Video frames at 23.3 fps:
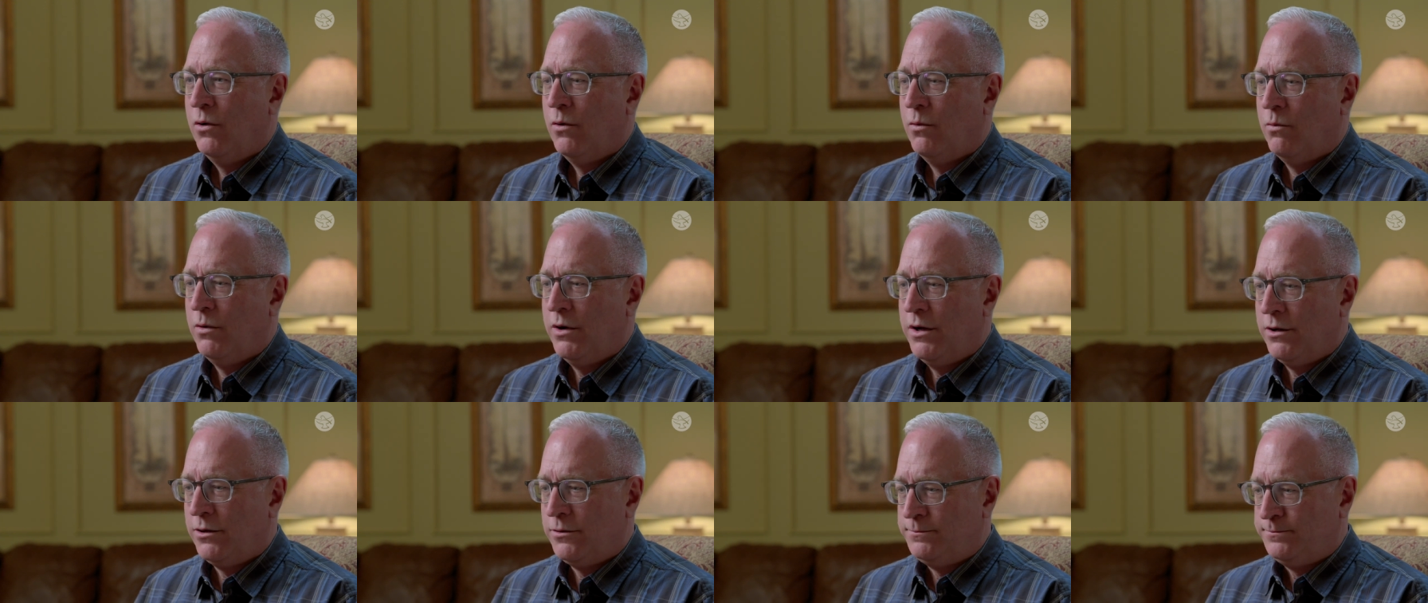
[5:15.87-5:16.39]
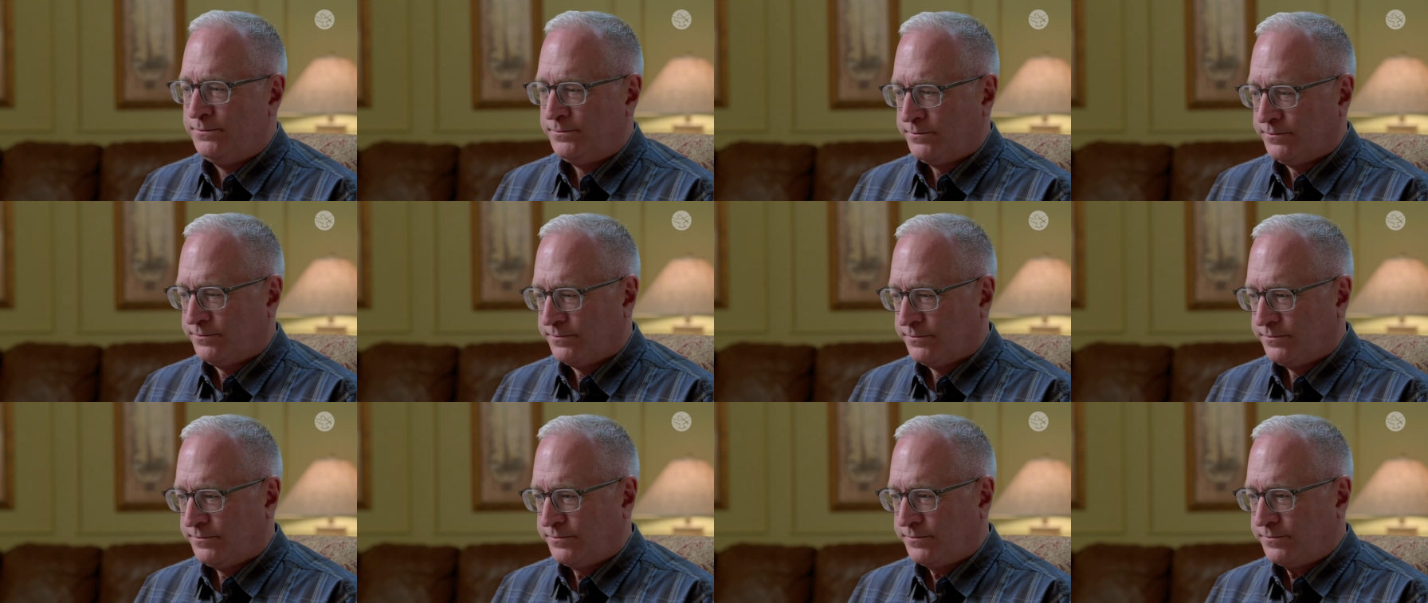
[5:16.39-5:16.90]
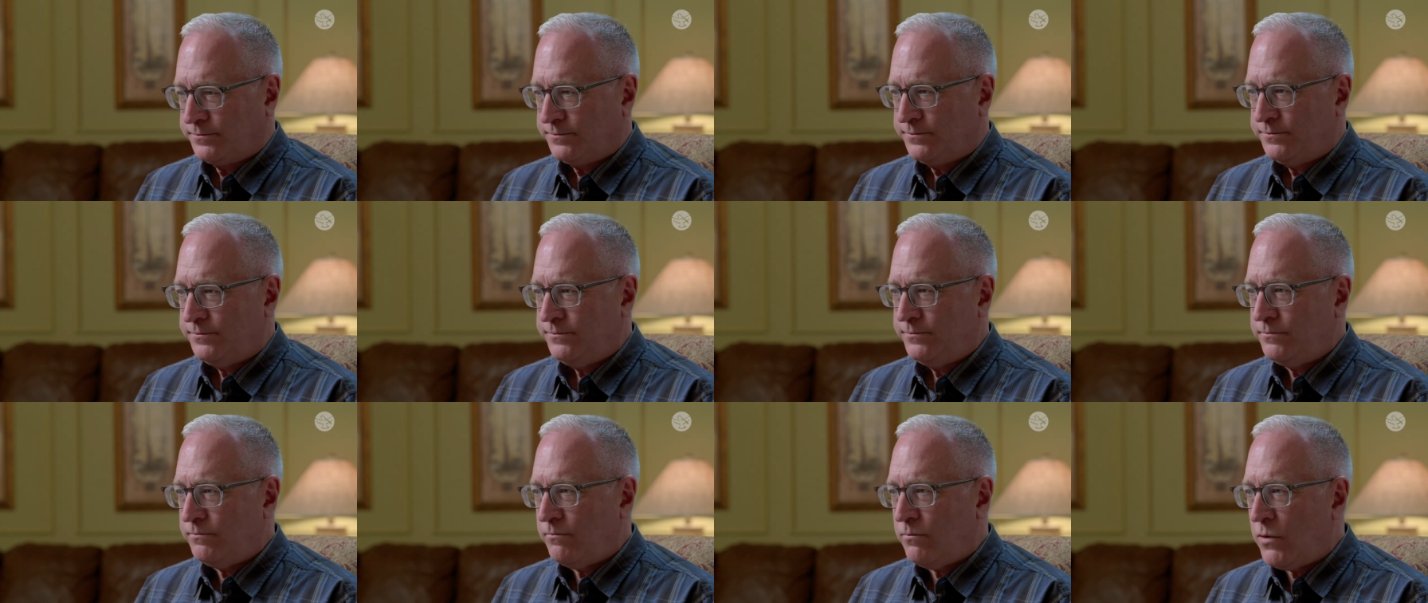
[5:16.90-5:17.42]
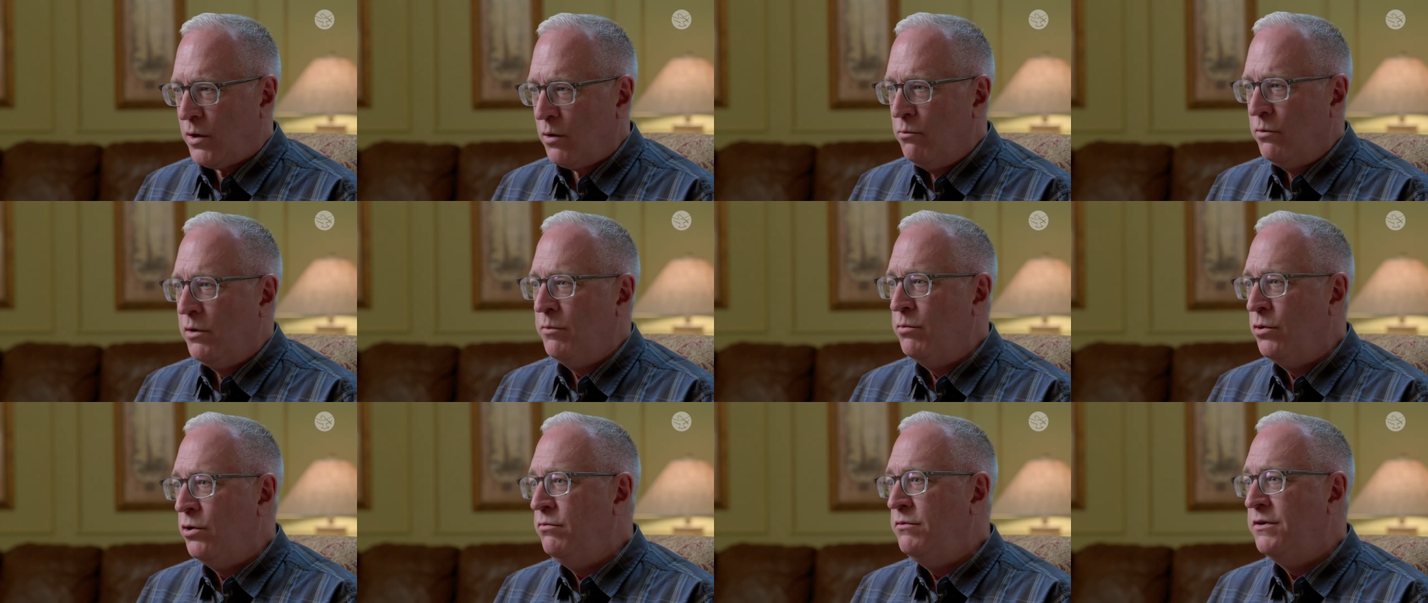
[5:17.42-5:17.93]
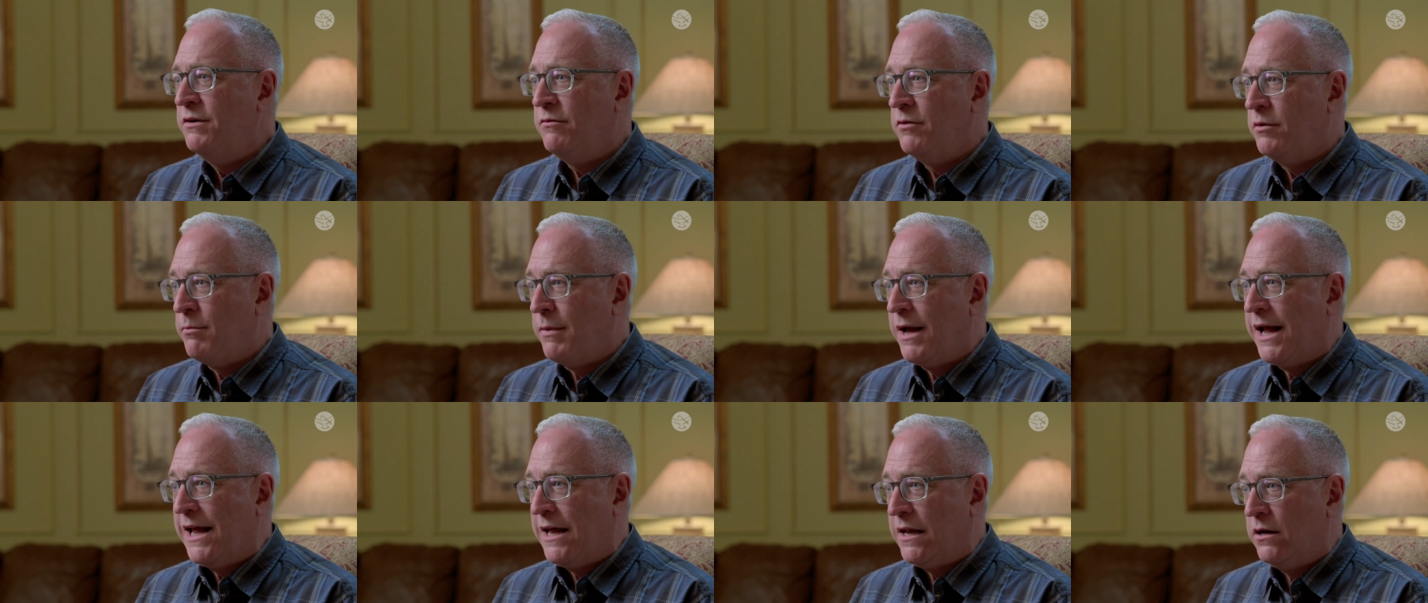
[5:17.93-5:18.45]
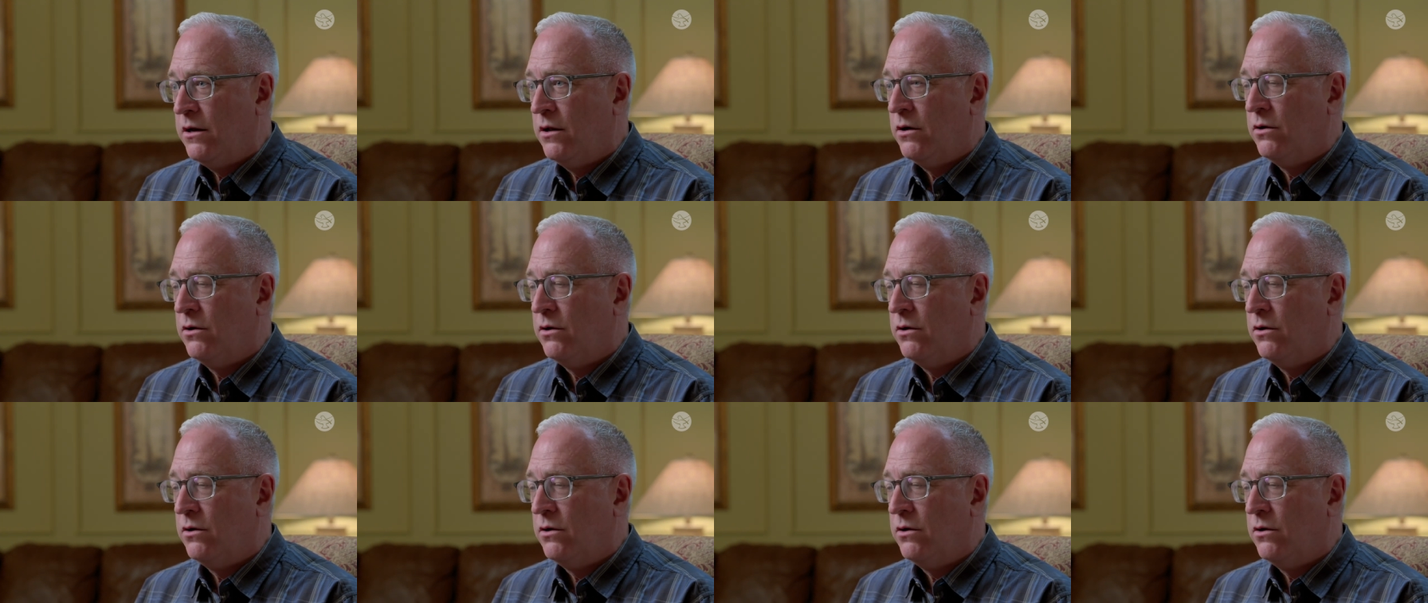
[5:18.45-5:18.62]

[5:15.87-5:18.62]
Well, we moved in with my aunt and